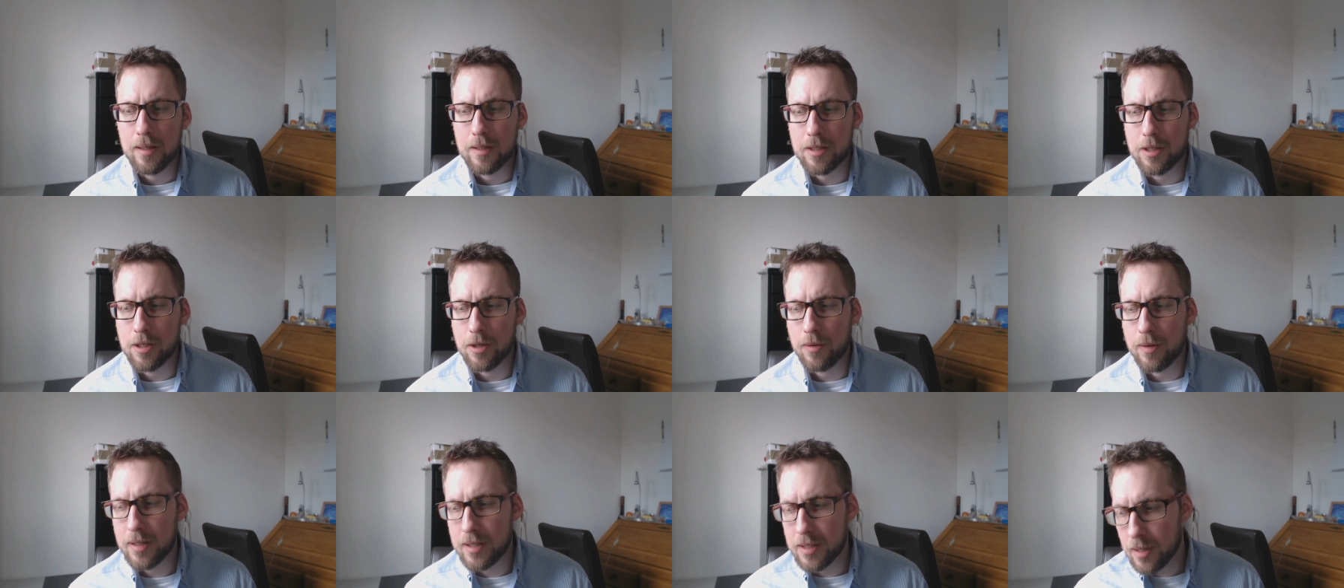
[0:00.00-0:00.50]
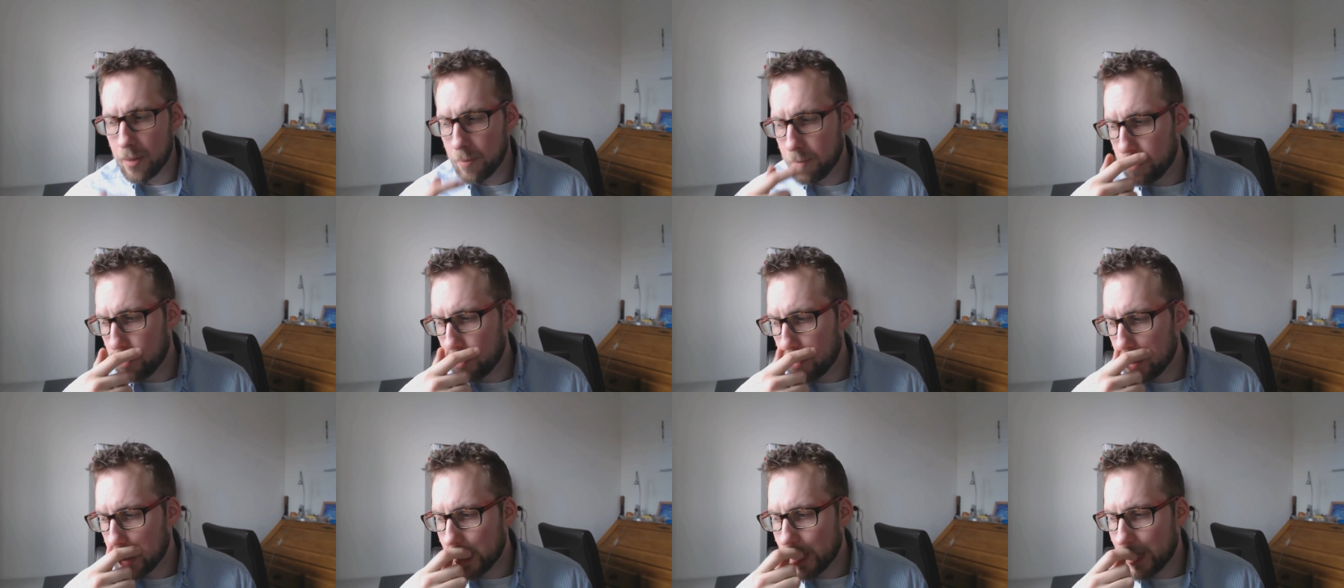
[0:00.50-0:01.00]
So at
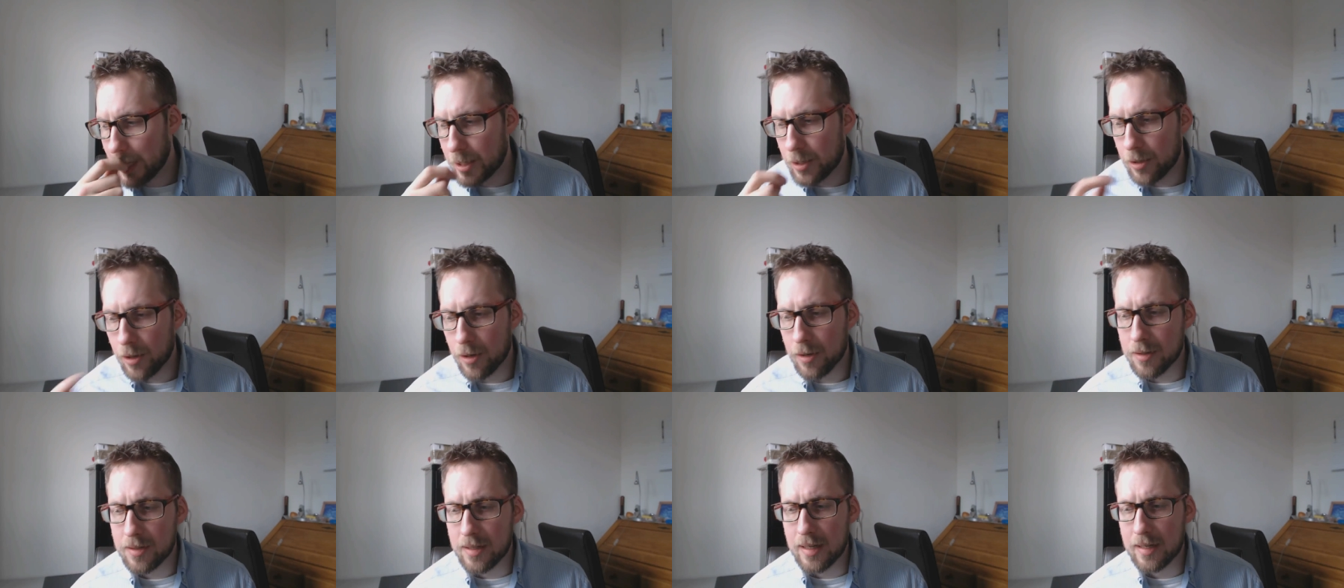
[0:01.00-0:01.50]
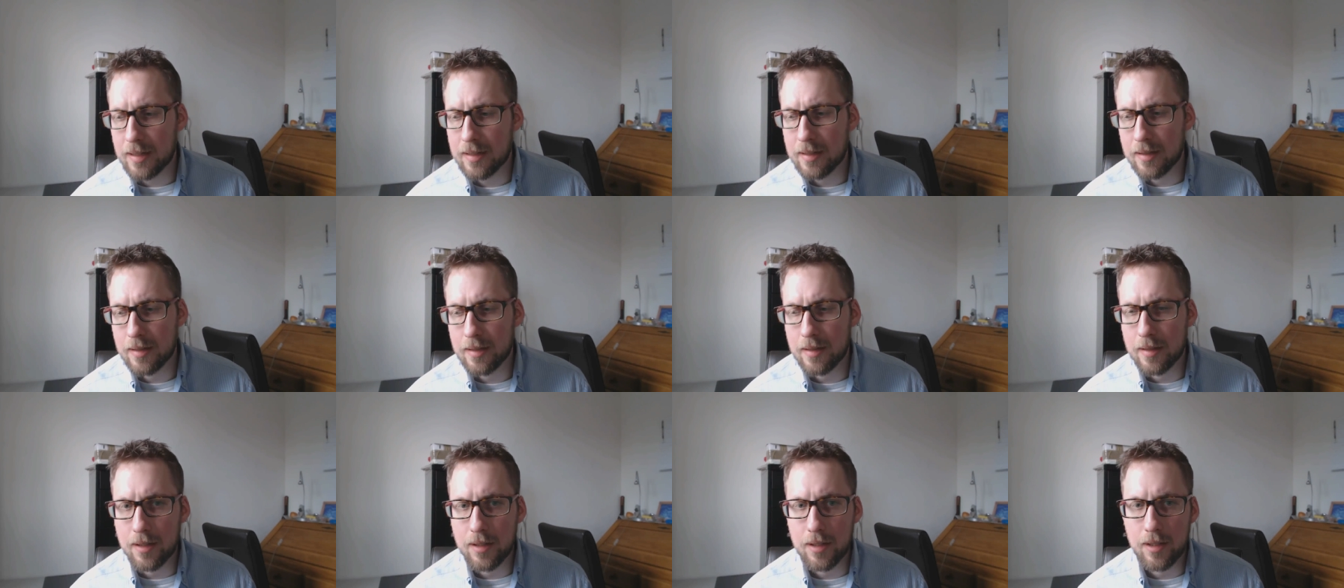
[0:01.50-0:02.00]
some point I
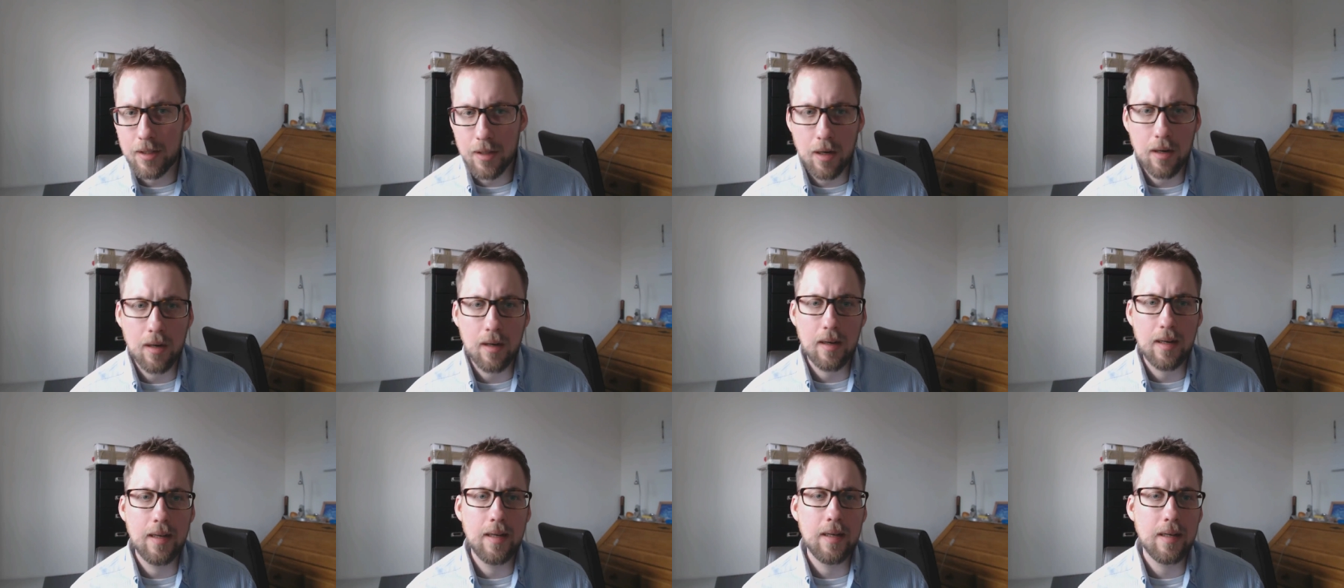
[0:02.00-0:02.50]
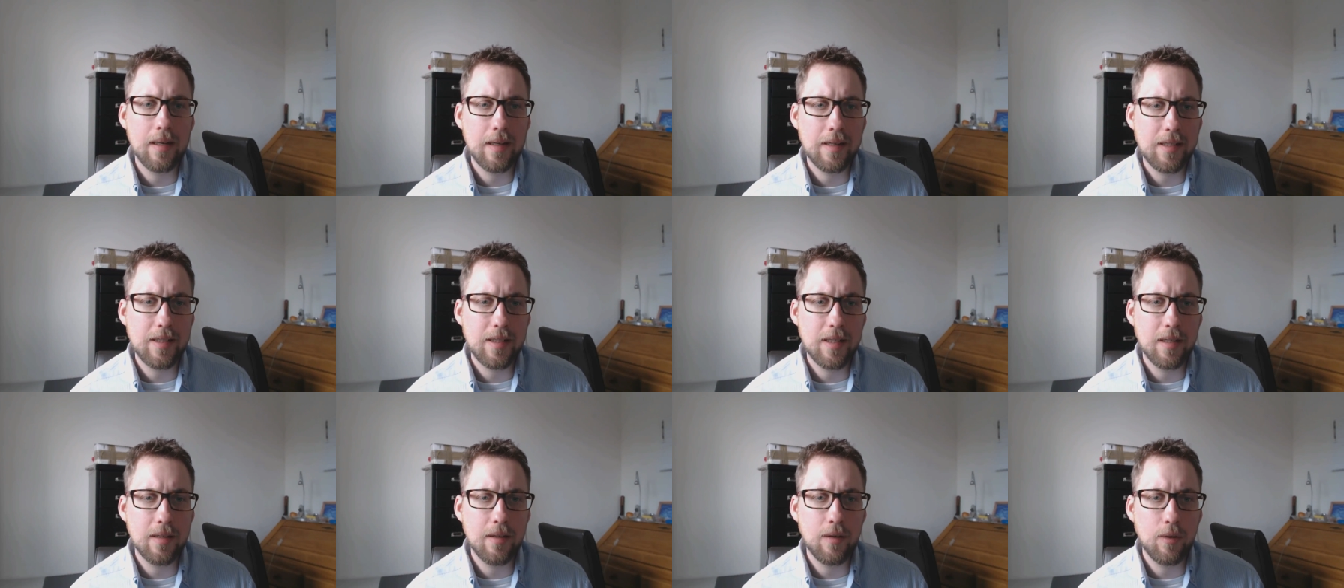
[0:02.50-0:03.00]
contacted Yard-O-Led and
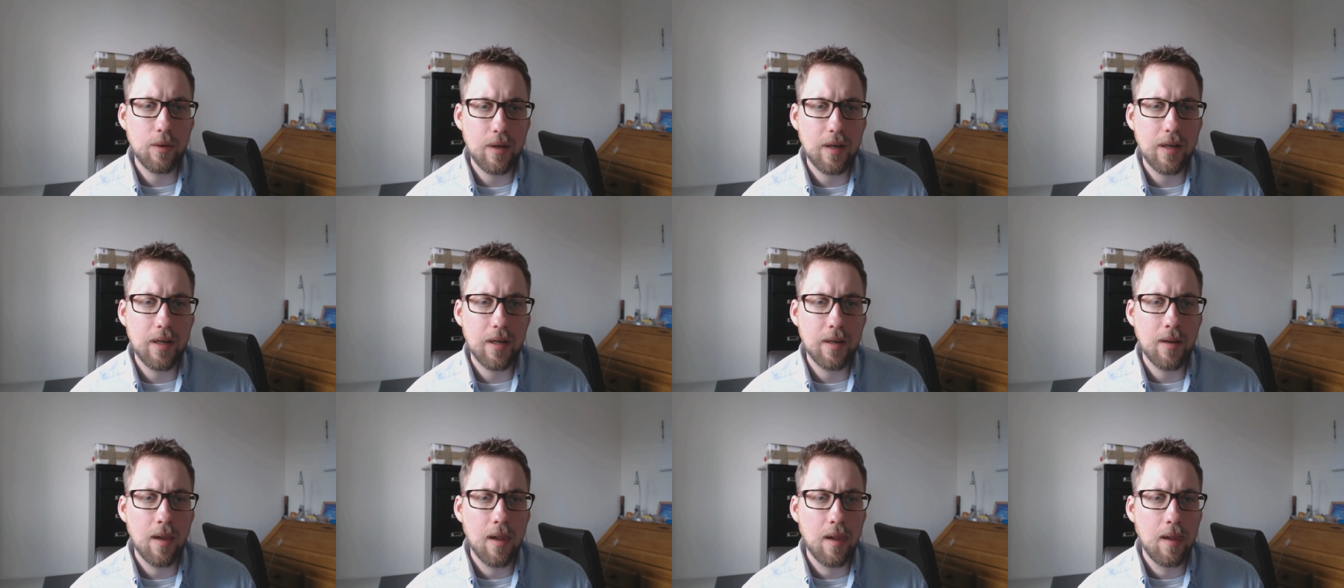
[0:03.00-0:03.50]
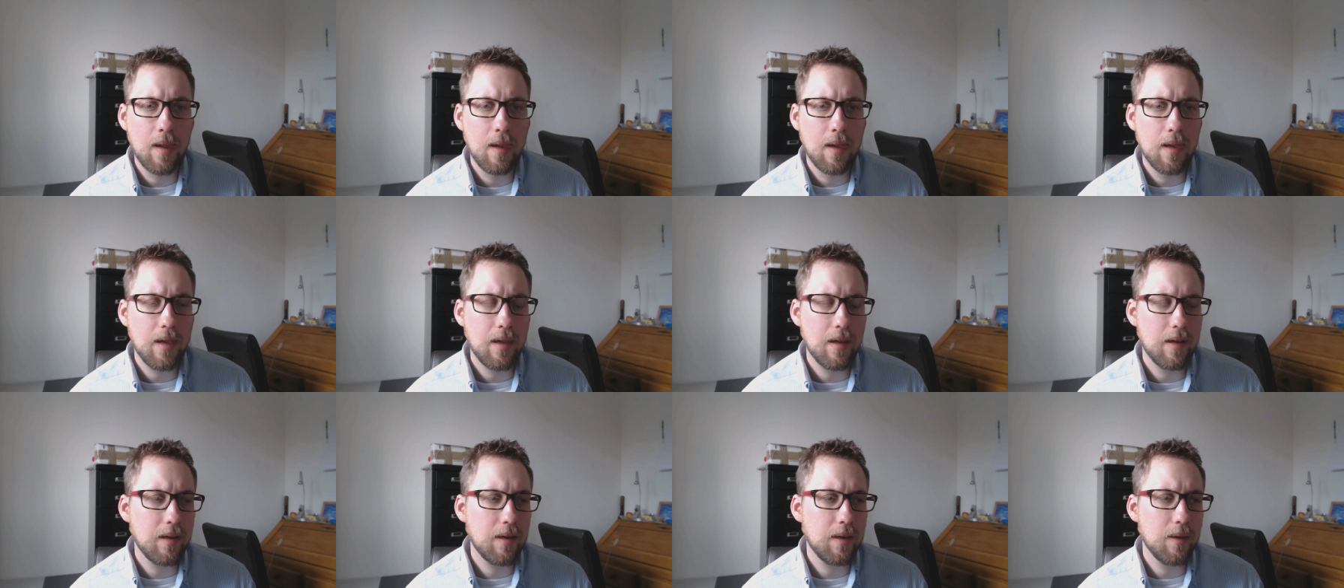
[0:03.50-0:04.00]
said, okay,
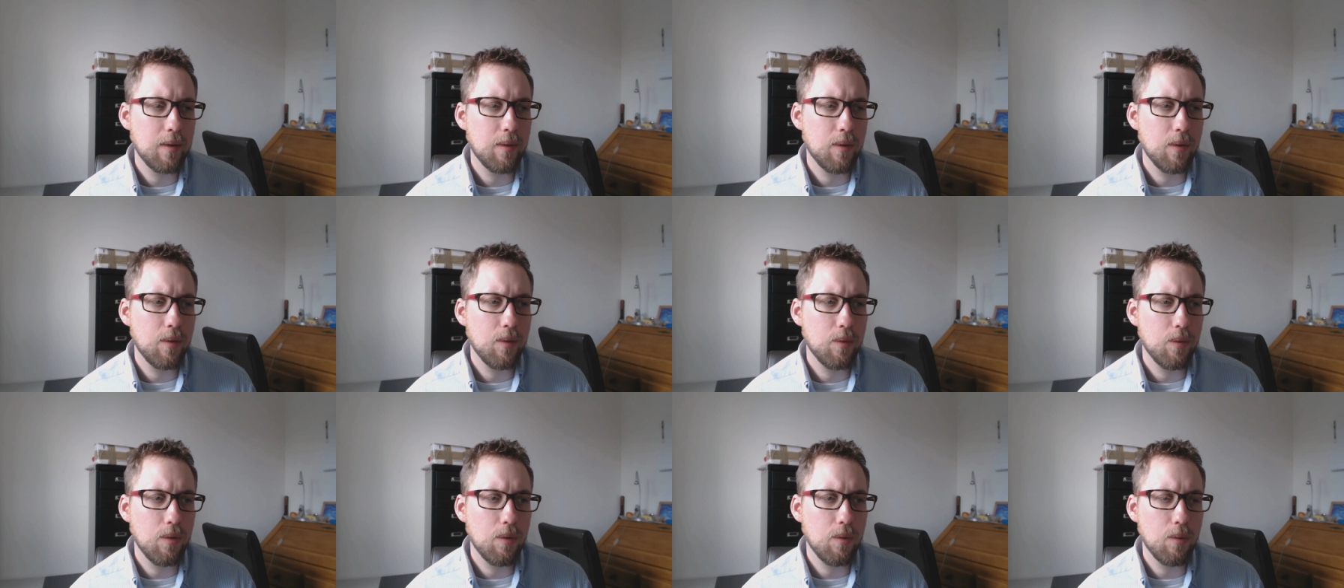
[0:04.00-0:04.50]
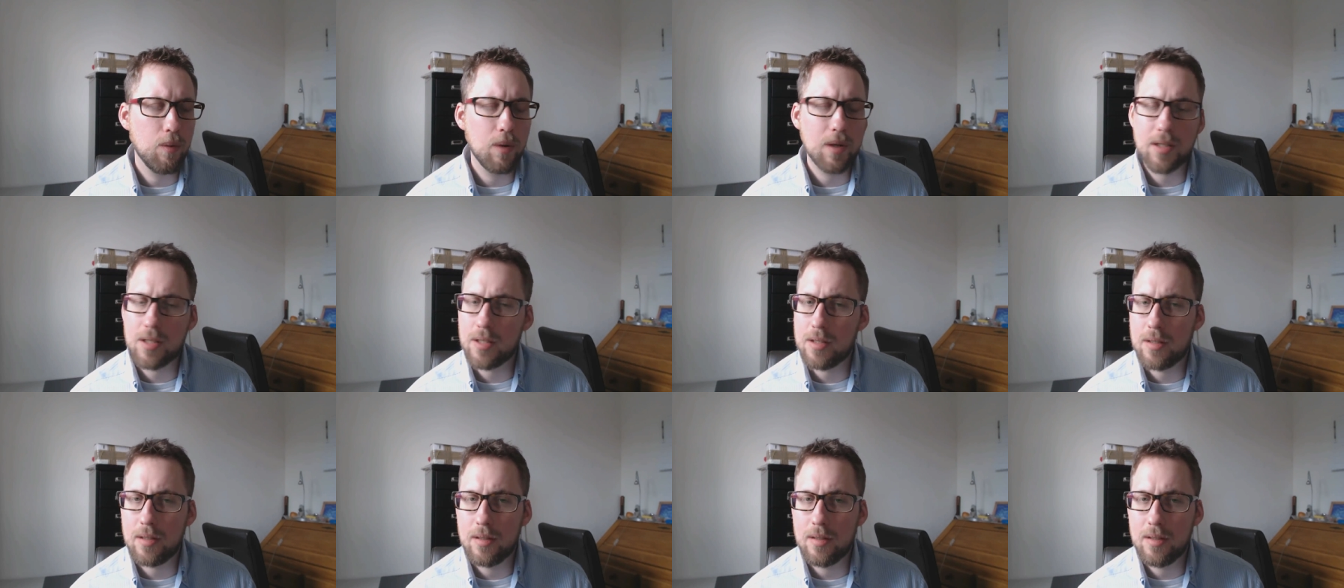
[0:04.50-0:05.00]
uh,
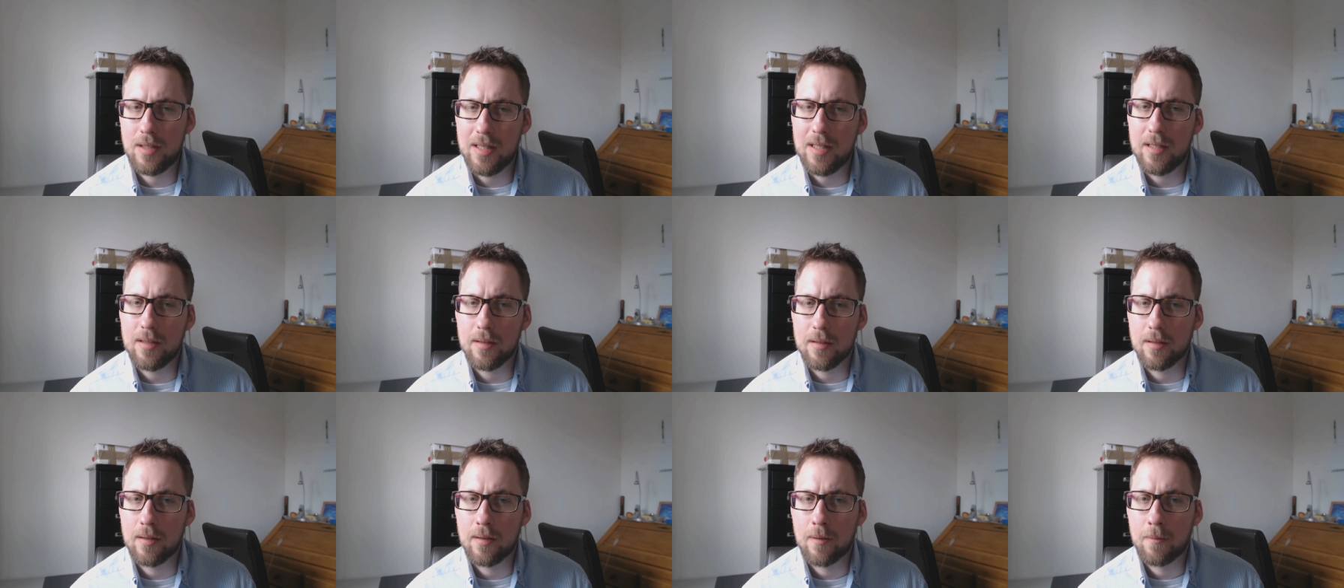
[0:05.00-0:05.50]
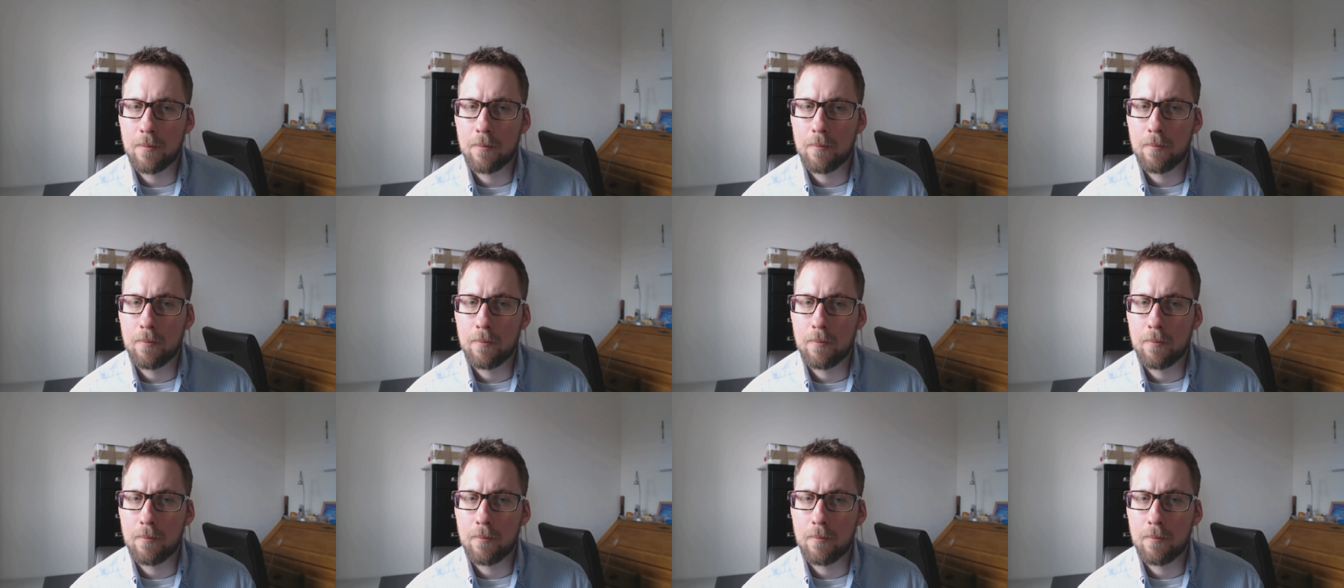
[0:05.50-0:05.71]
what's the deal?